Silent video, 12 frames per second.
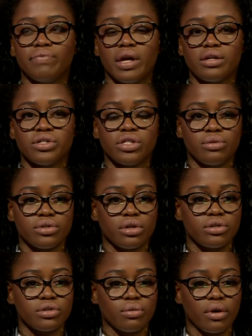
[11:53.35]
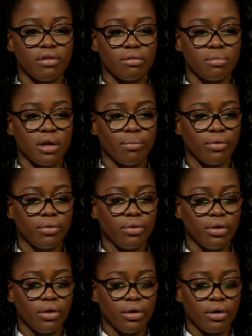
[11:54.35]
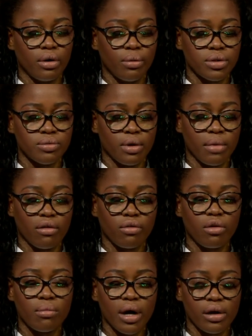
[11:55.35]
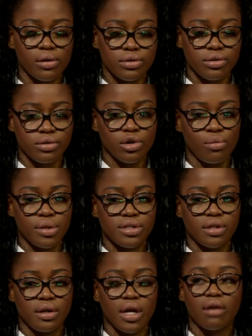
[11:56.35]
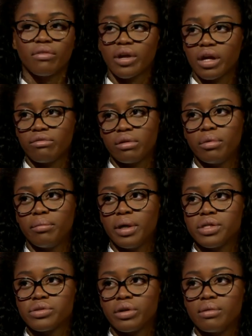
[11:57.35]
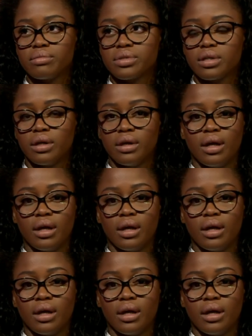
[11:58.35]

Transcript: And she was also one of the people who was one of my role models, who told me to never give up on my dreams.